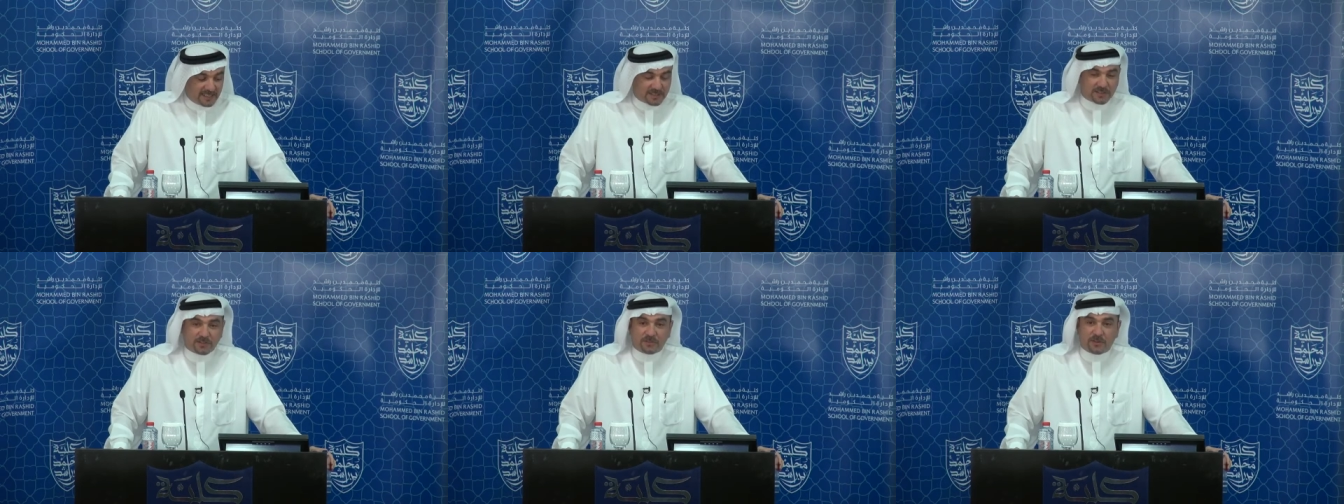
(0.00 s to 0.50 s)

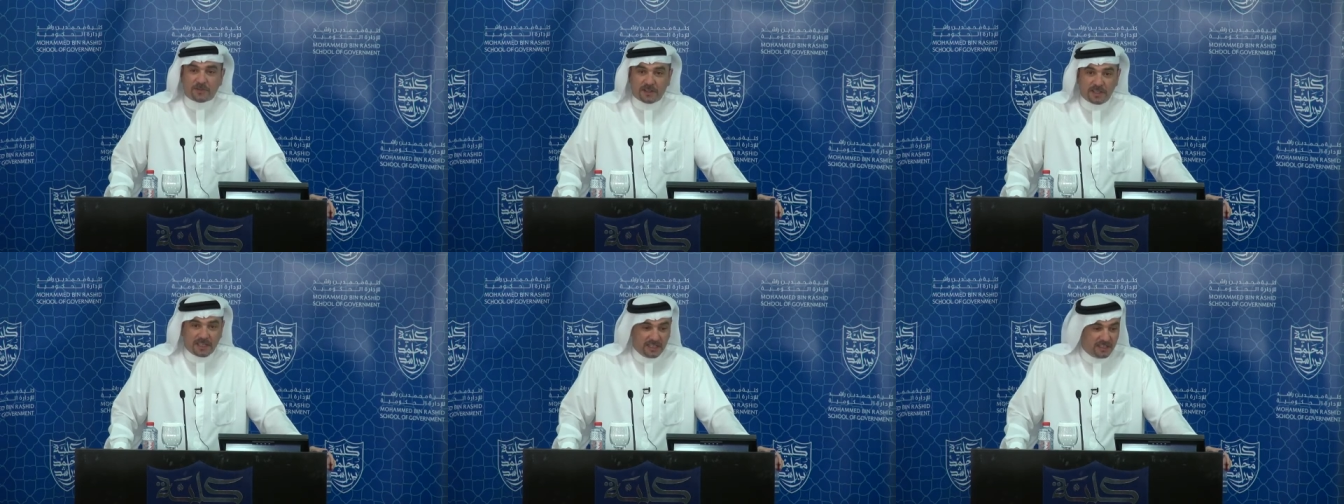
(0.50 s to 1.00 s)

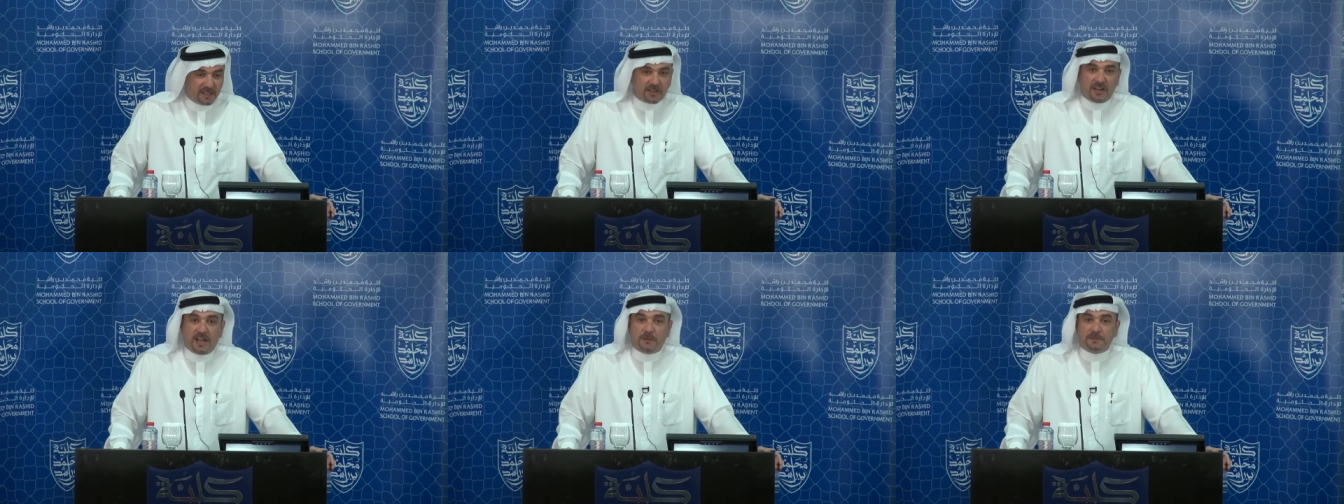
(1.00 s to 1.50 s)
catastrophically
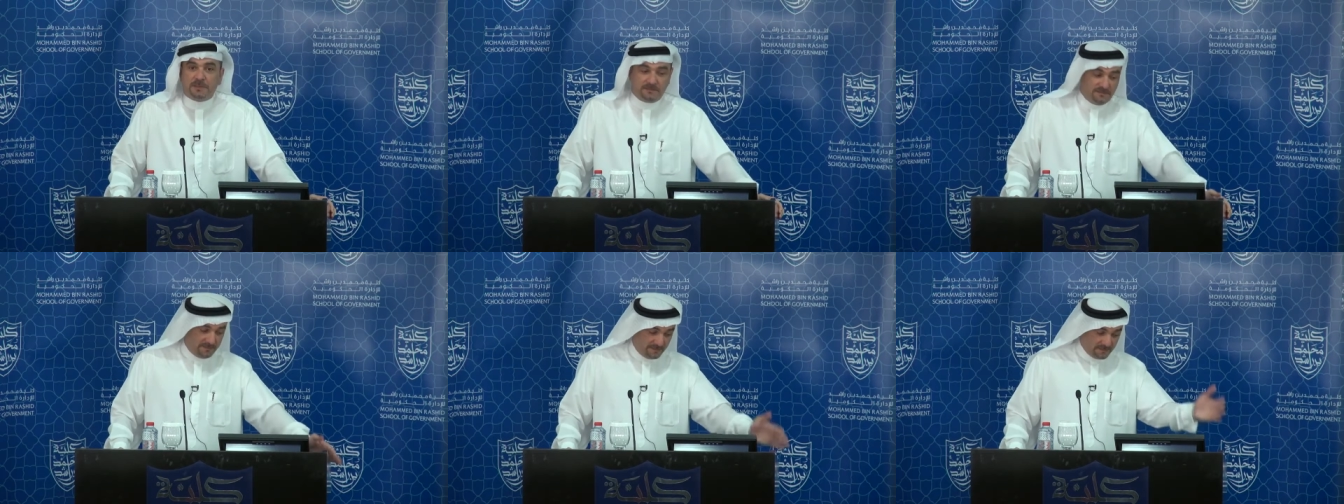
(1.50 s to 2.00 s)
collapse.
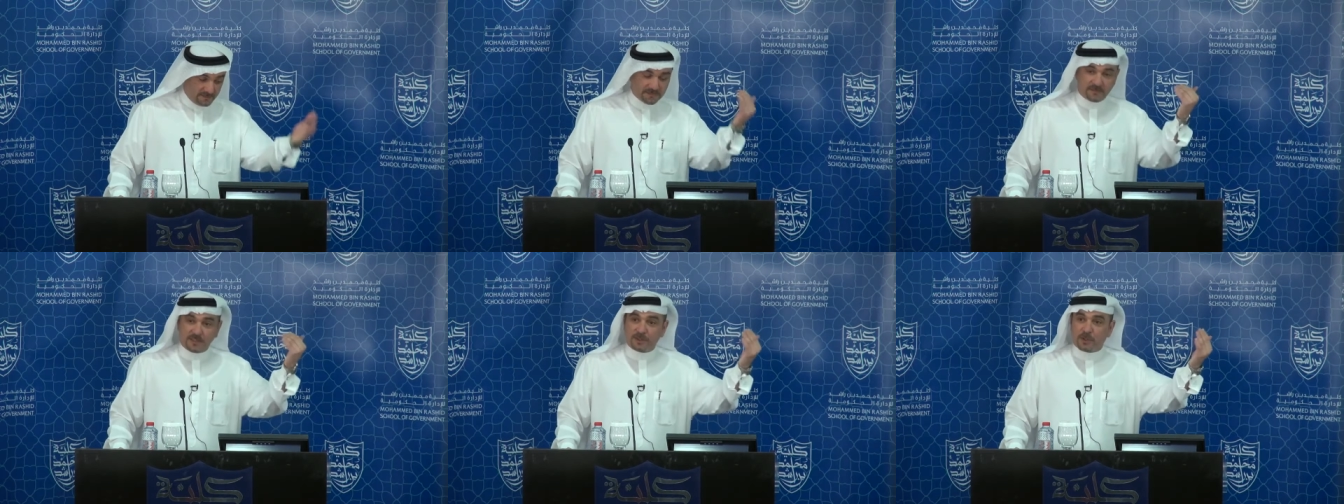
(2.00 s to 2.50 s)

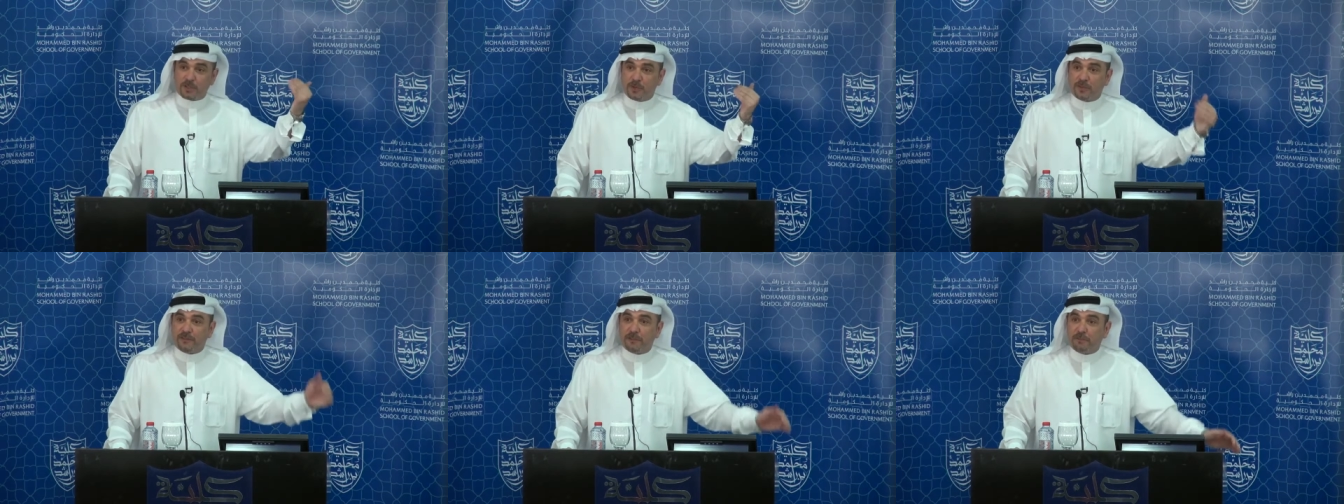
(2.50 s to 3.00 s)
This was
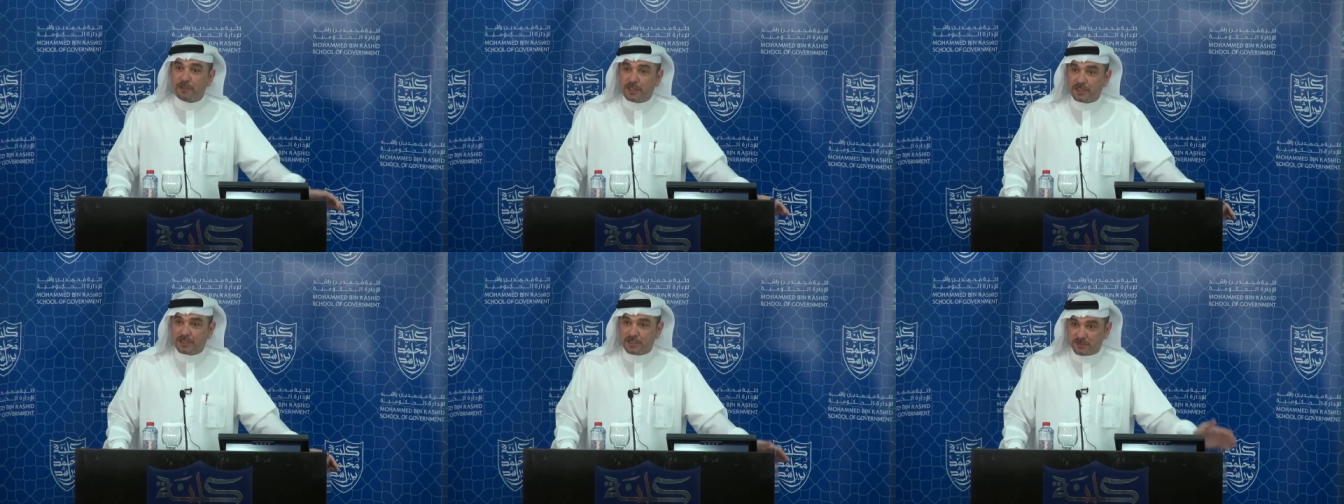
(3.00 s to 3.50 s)
one of the
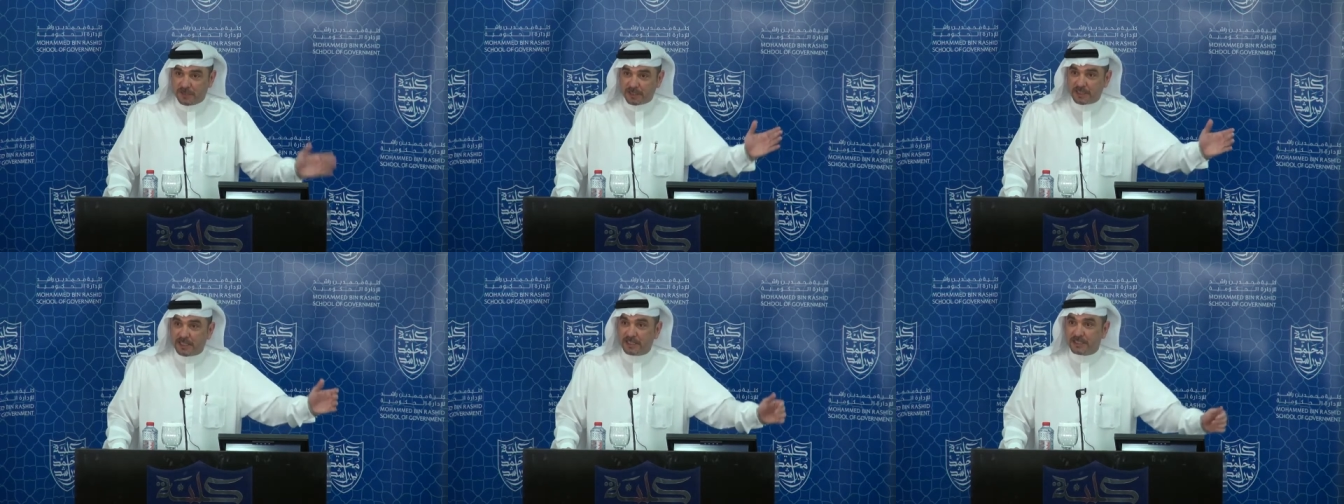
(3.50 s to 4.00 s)
predictions
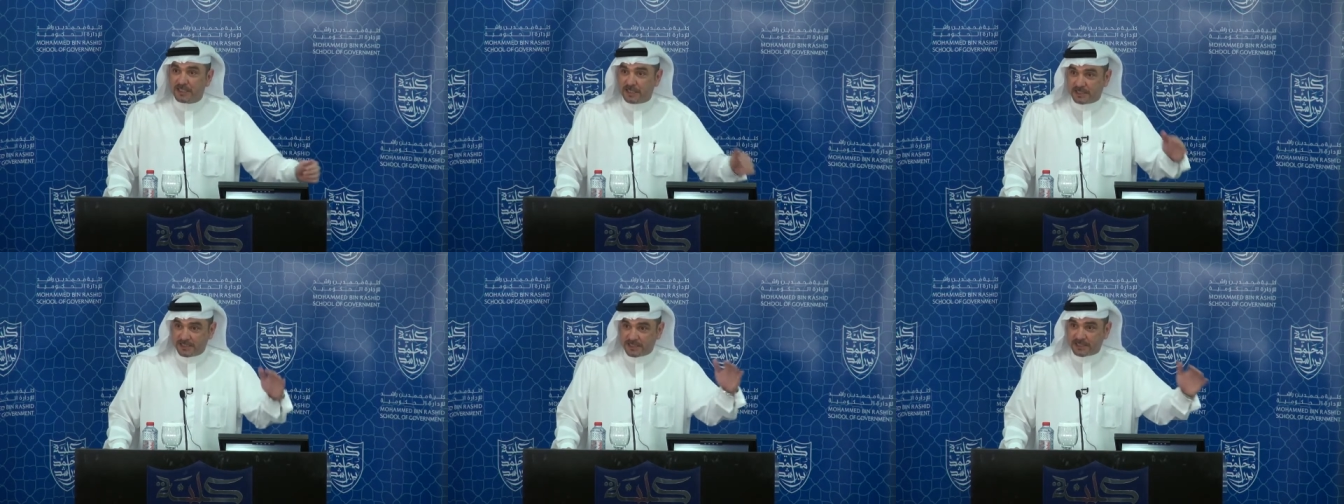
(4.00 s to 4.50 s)
made in nineteen
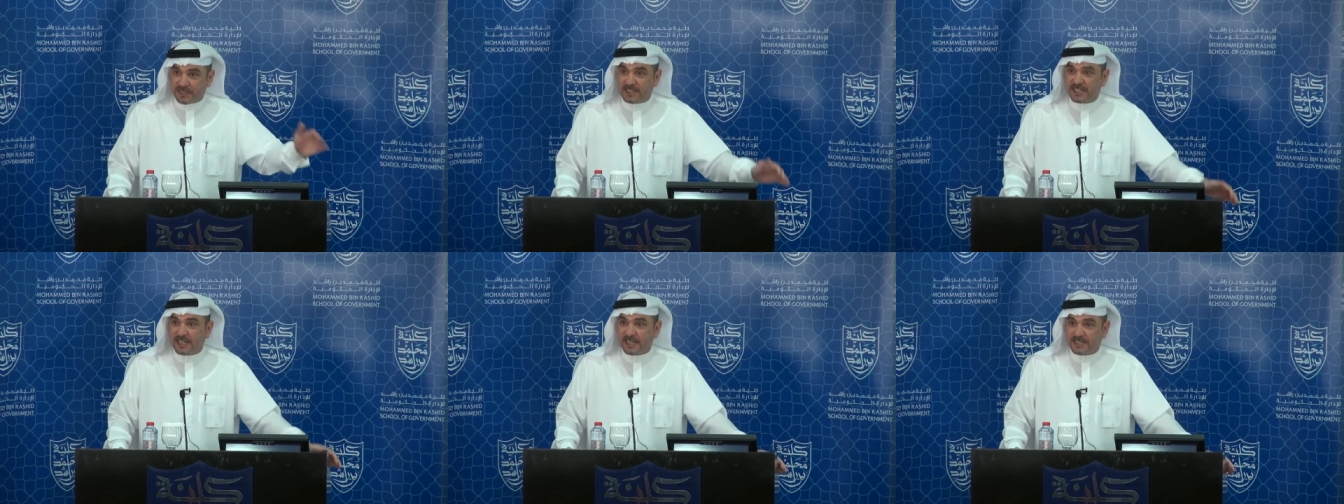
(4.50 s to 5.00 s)
ninety-six
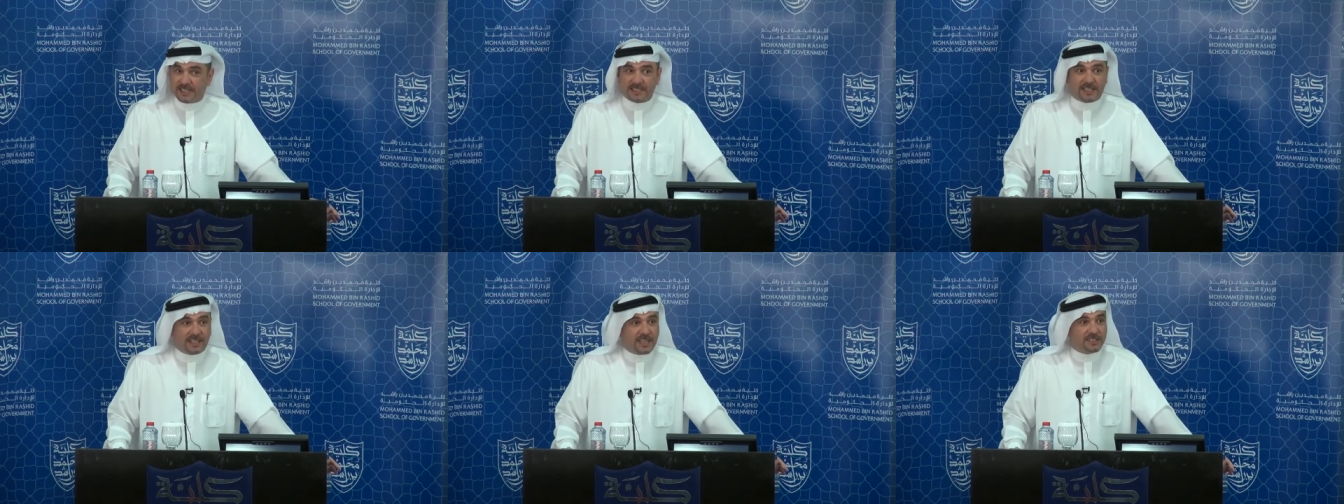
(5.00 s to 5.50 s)
at, a, at an
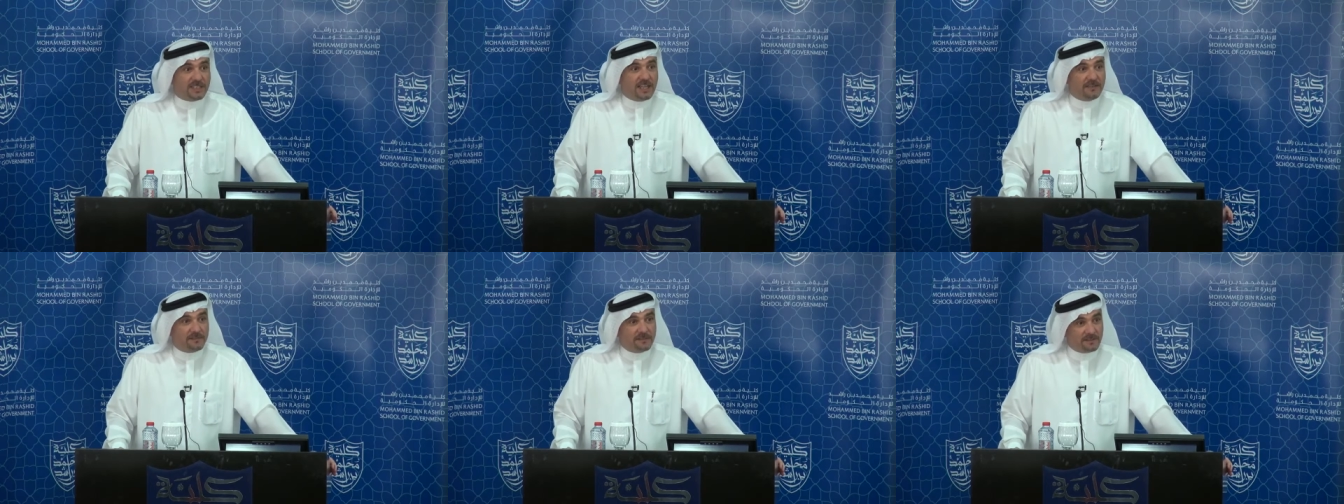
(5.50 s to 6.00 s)
international
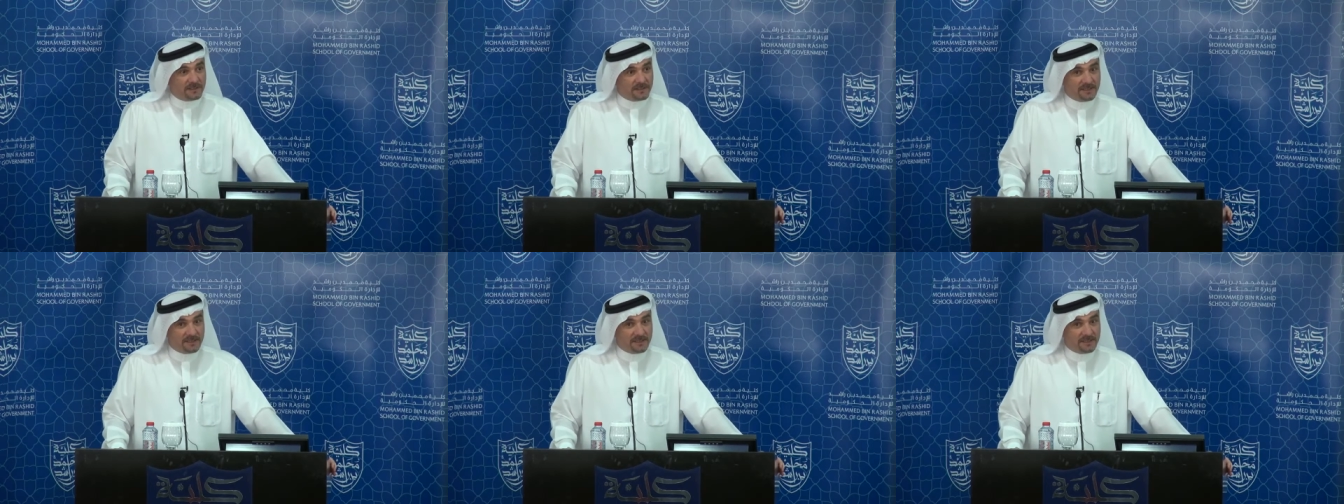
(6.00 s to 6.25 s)
level.